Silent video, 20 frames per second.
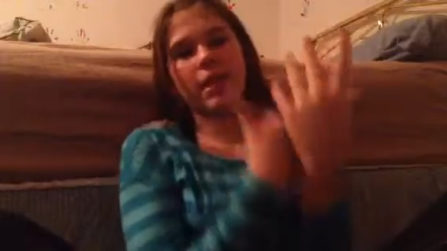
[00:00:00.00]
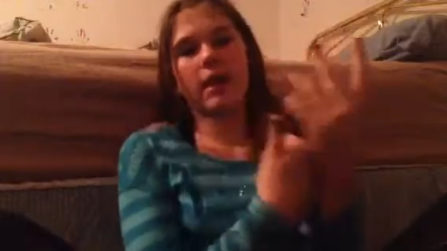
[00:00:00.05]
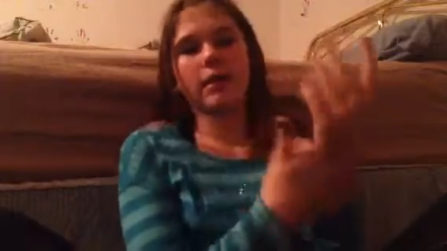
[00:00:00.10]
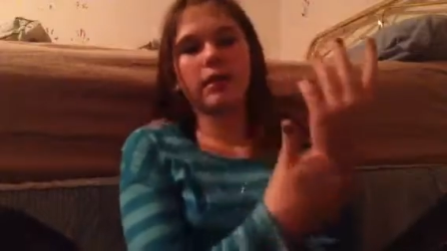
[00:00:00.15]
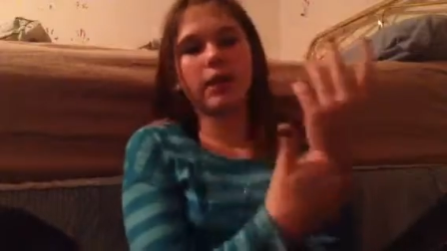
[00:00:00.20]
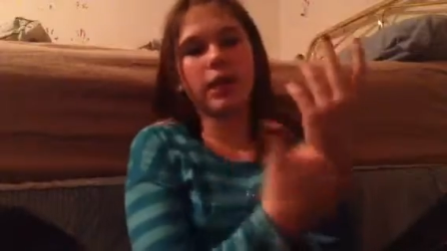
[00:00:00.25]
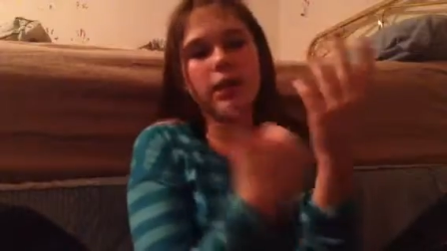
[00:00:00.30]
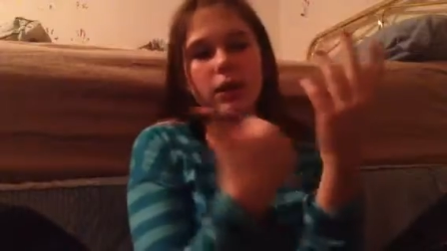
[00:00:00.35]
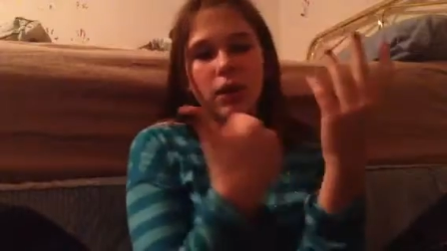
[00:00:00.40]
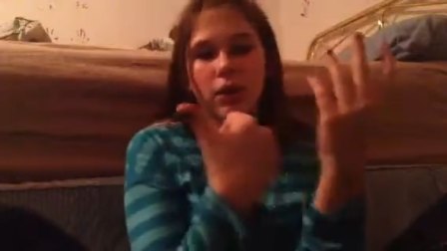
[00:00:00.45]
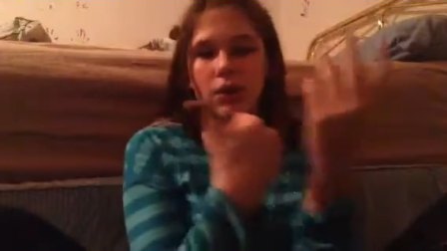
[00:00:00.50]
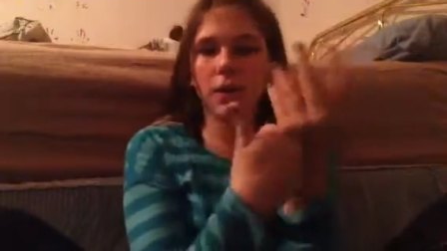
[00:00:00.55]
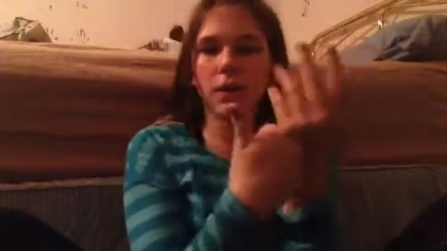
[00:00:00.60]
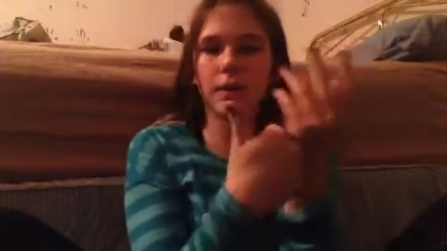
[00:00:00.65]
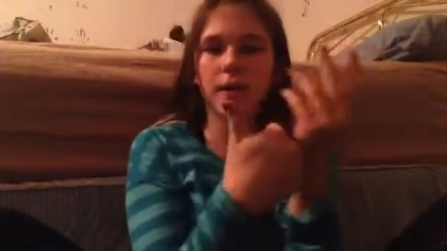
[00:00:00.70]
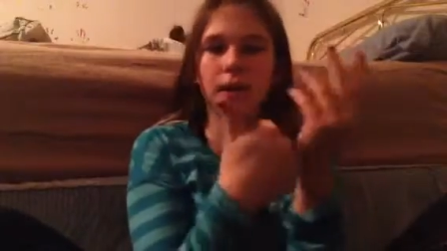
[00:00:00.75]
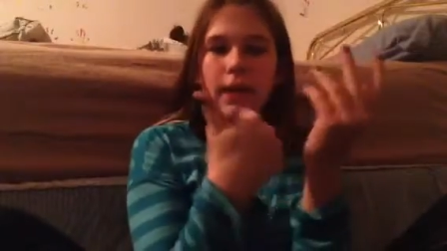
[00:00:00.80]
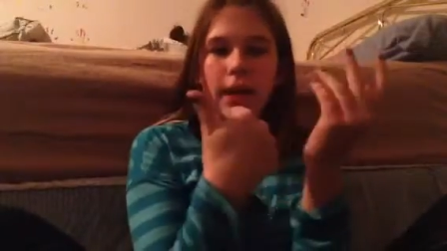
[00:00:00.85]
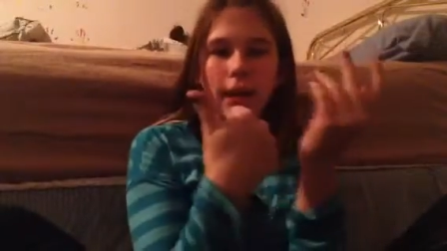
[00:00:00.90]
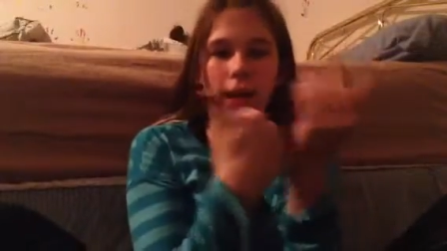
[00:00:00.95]
toddler. I don't know
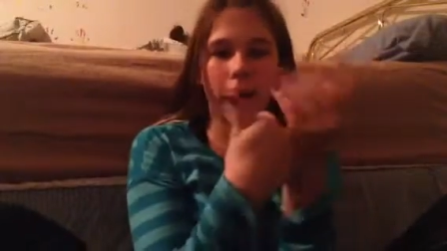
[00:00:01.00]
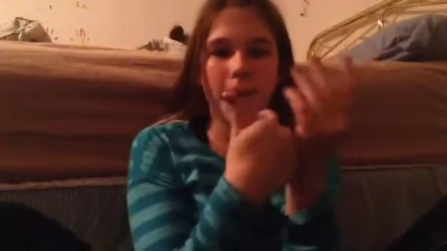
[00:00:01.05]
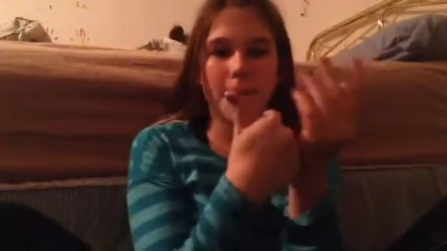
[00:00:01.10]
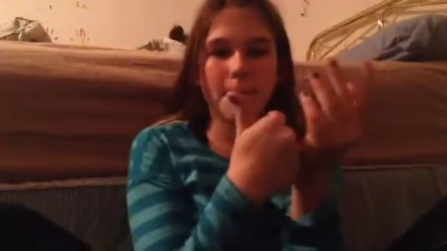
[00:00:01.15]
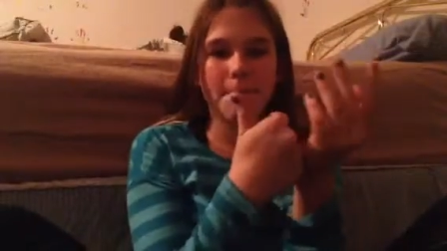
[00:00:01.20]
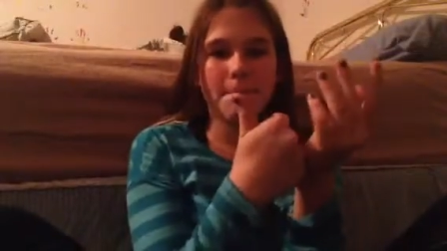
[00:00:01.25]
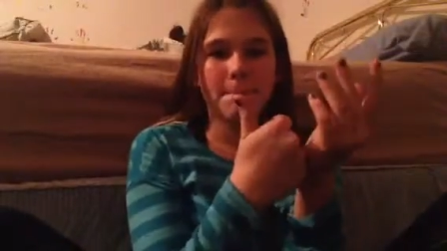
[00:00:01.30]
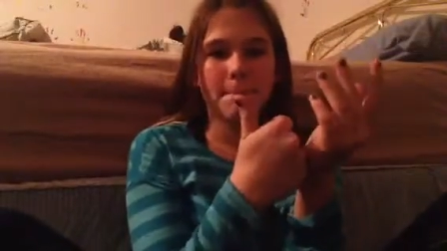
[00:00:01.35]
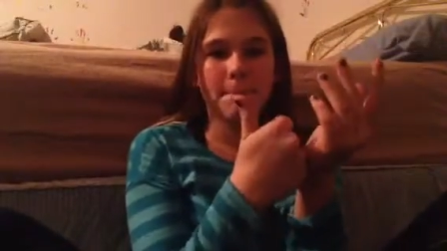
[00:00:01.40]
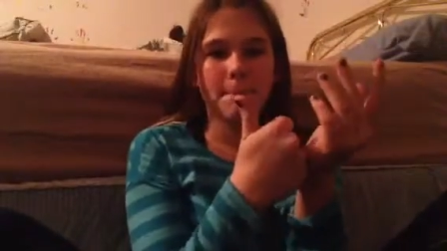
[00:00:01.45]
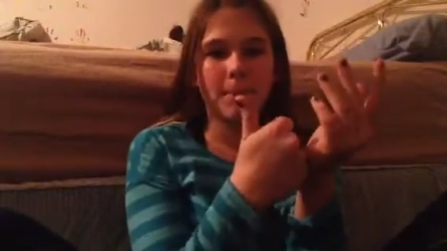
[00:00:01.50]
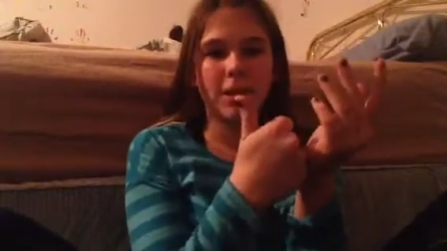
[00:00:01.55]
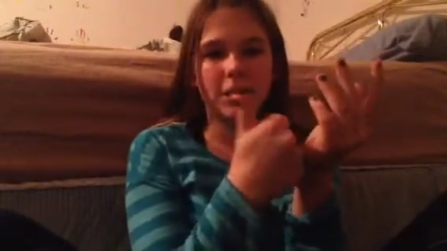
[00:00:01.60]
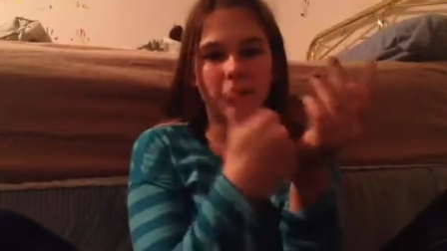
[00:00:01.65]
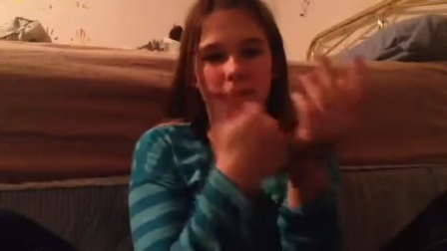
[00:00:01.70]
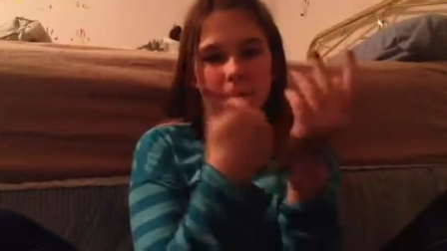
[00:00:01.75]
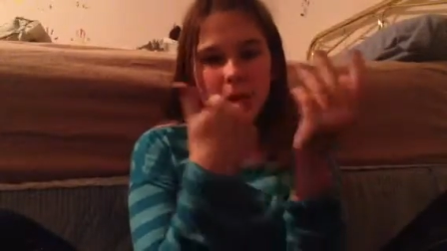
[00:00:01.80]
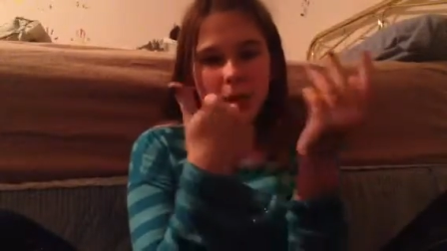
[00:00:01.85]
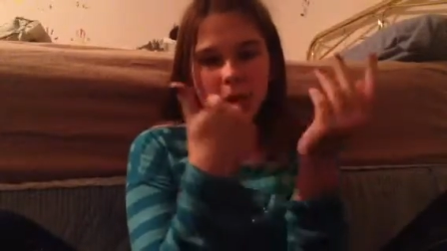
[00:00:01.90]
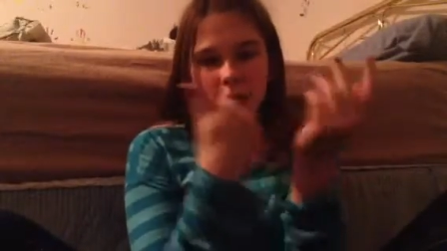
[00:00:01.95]
her kit.
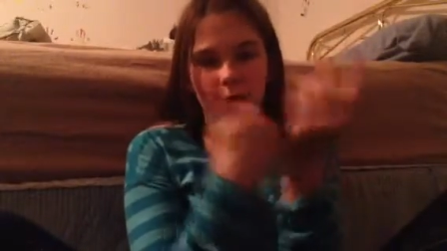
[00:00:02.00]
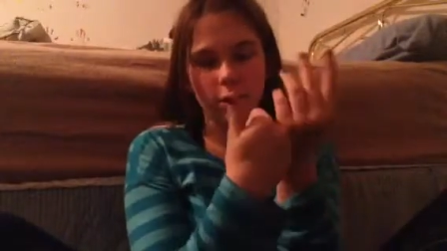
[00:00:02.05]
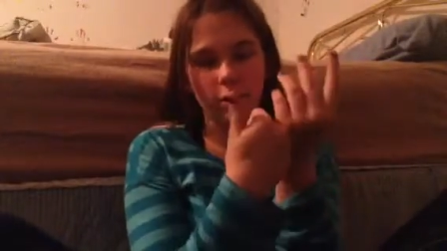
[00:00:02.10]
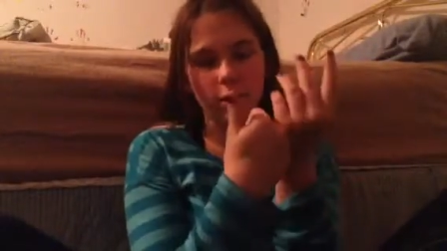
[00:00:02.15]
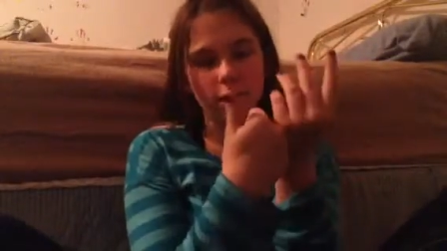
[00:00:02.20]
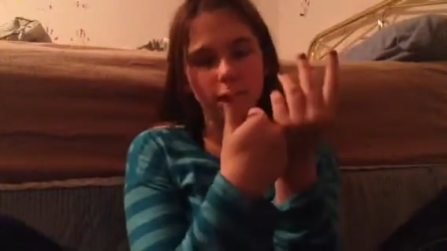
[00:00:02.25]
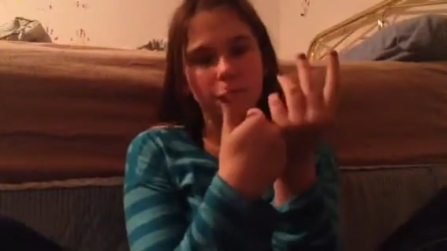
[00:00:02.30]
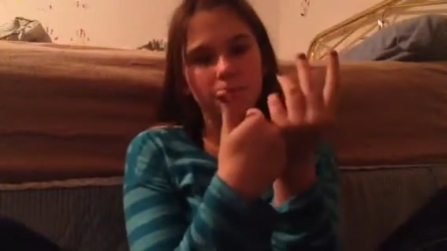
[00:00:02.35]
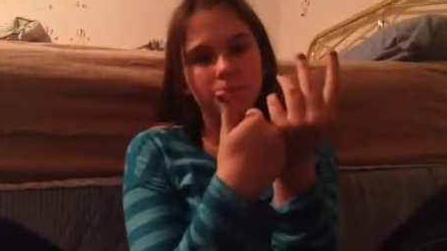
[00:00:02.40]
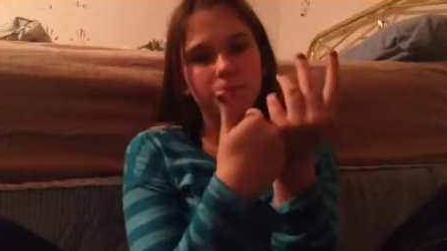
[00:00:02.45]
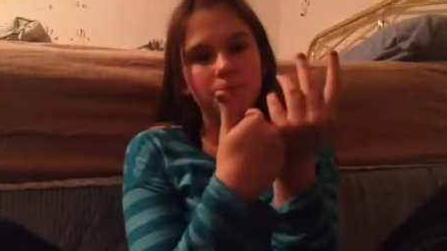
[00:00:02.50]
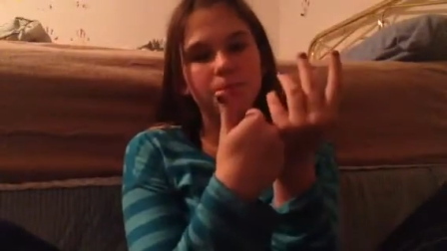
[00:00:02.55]
She's a big girl though.